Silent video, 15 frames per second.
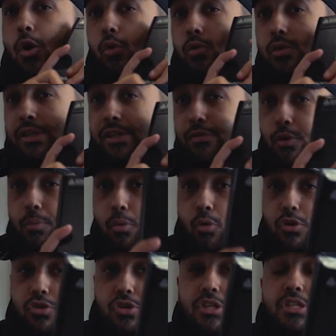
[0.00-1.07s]
only for
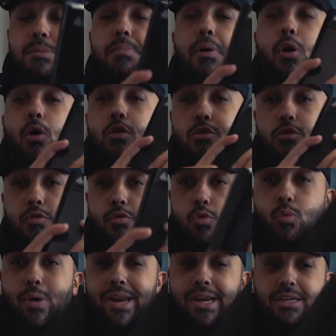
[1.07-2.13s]
portraits, but also for
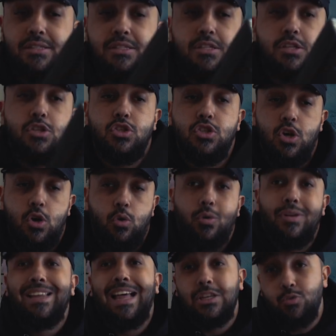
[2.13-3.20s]
weddings.
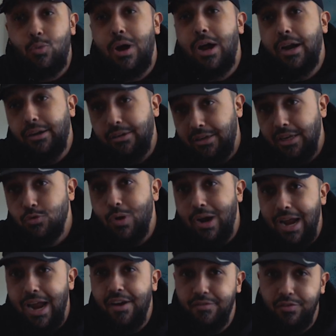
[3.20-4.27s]
So that's why I
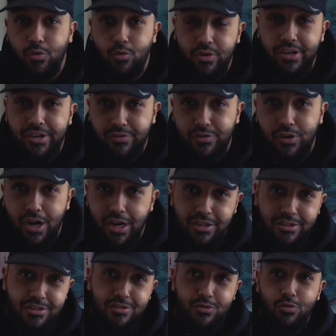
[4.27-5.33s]
have 3, if you
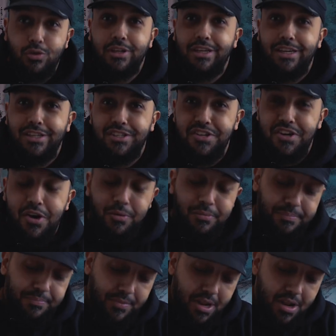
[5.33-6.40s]
guys really need to know.
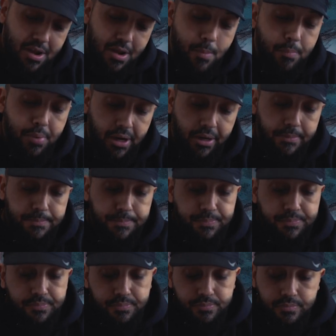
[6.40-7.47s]
But
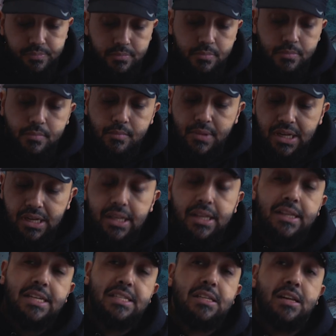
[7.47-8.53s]

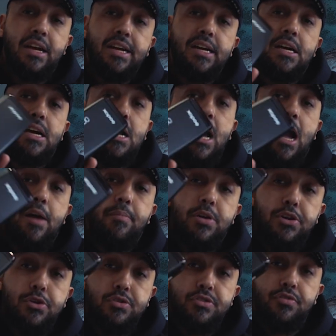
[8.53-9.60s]
this light I've
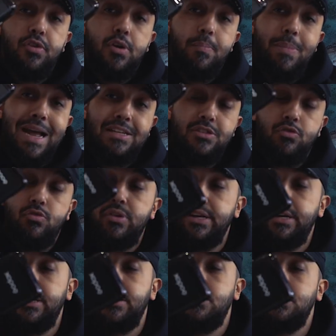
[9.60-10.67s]
been using for the past 3
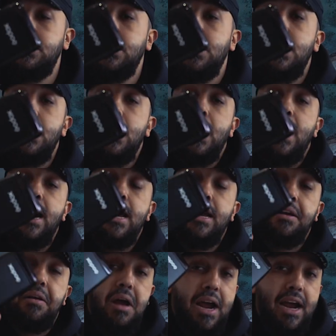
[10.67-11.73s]
years,
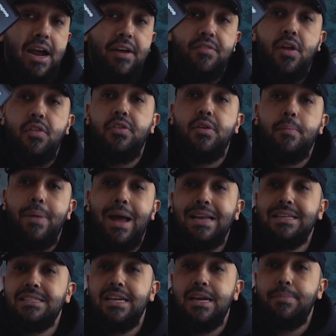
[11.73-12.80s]
and I have nothing bad
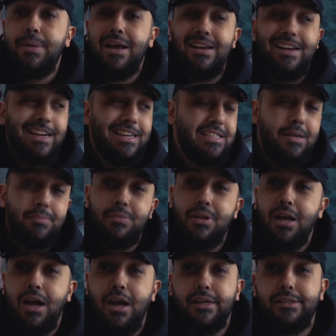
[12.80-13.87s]
to say about it, except
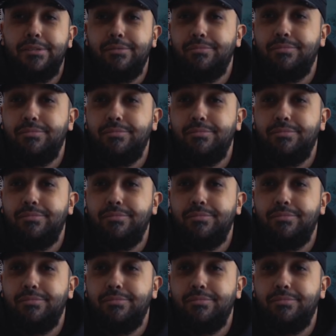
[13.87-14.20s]
I